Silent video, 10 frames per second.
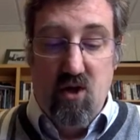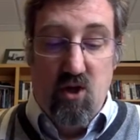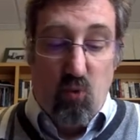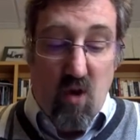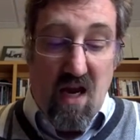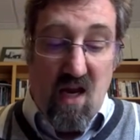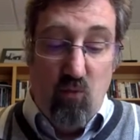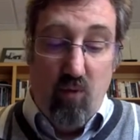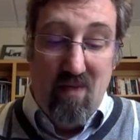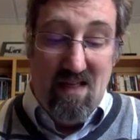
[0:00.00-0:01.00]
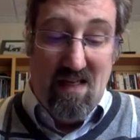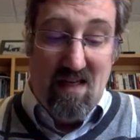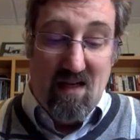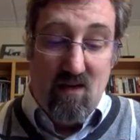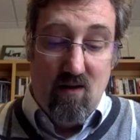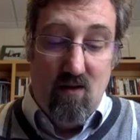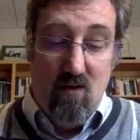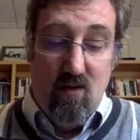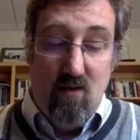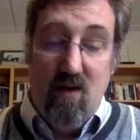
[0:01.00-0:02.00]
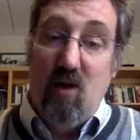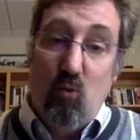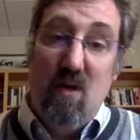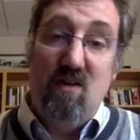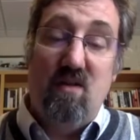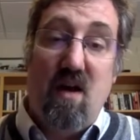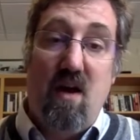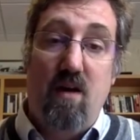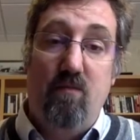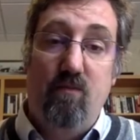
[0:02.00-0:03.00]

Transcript: The rain will begin in a week's time.